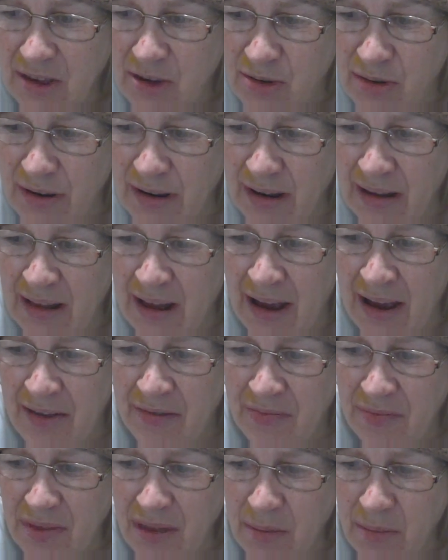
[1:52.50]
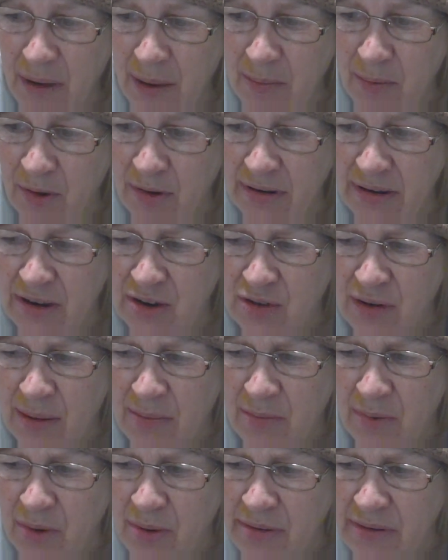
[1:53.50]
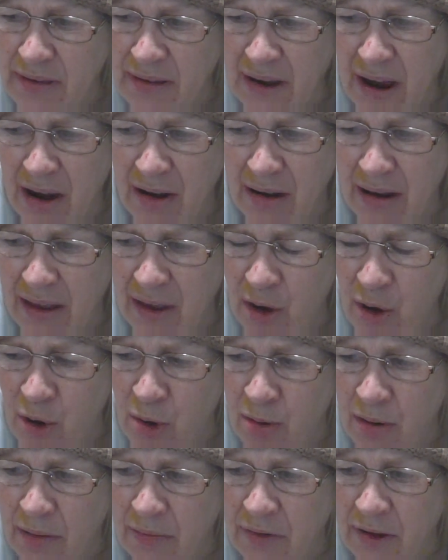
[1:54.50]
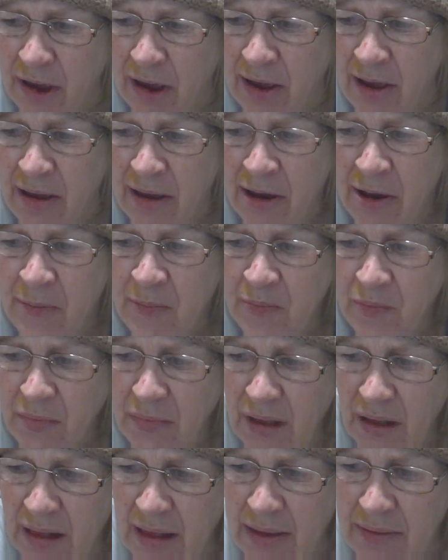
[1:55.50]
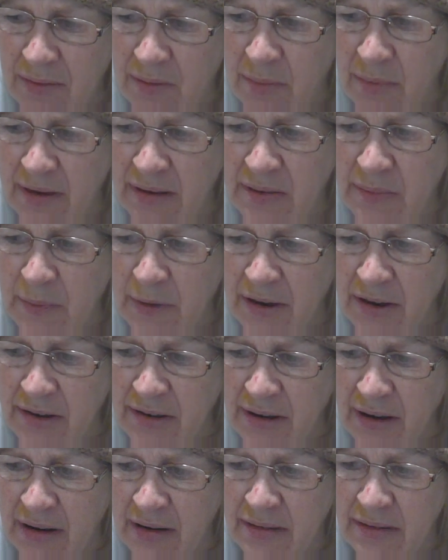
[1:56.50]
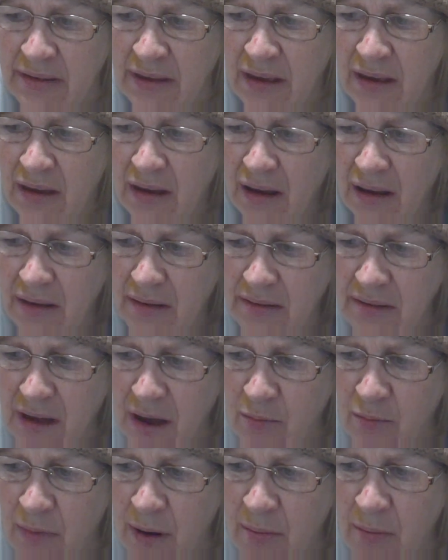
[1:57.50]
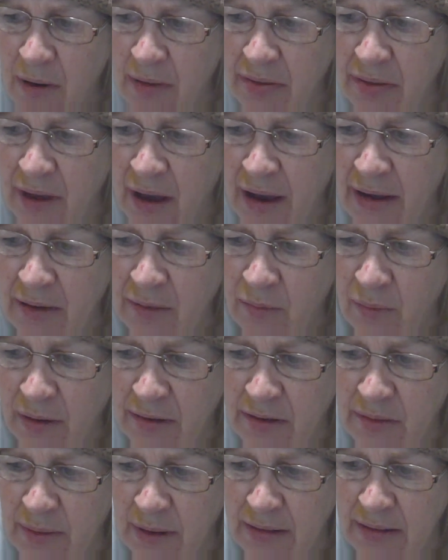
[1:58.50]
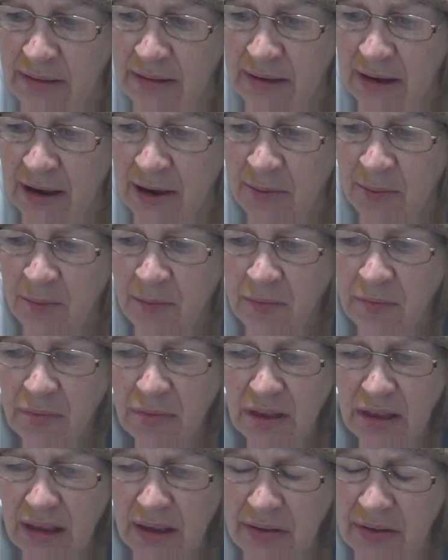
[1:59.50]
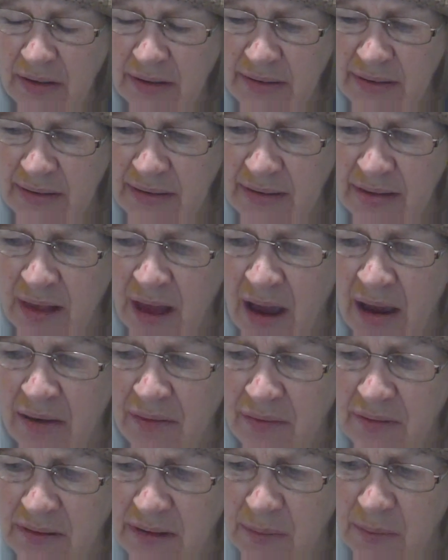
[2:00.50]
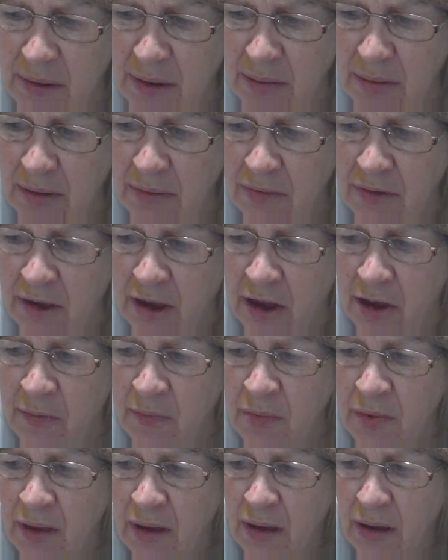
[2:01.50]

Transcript: Truly lie, my body trembles in holy awe of you, leaving me speechless. Psalm 119:120. This is life, to be with you,